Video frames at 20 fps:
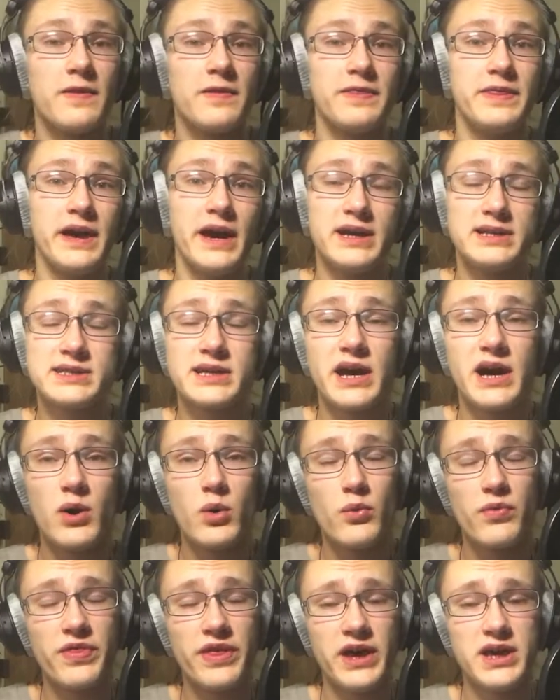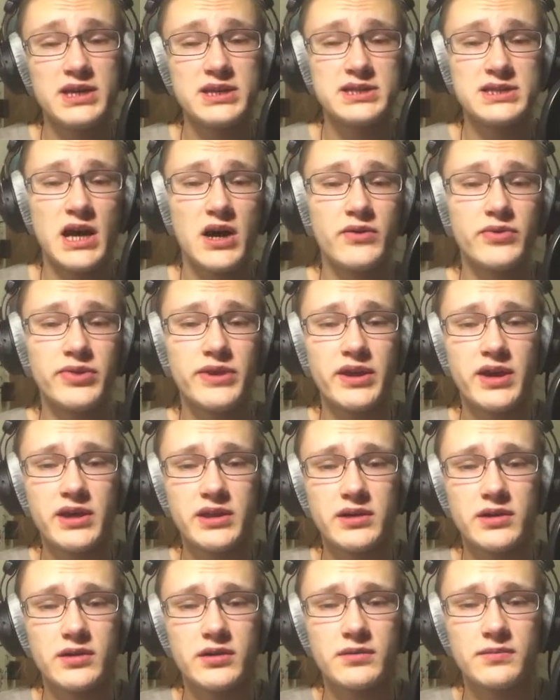That's how they sound
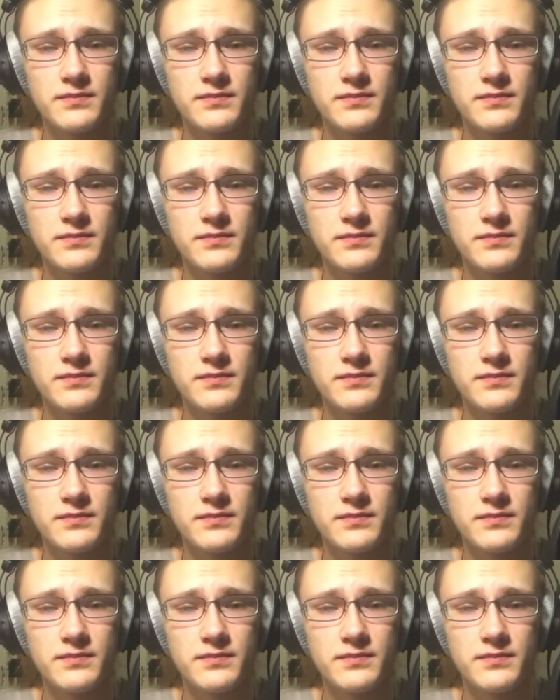together.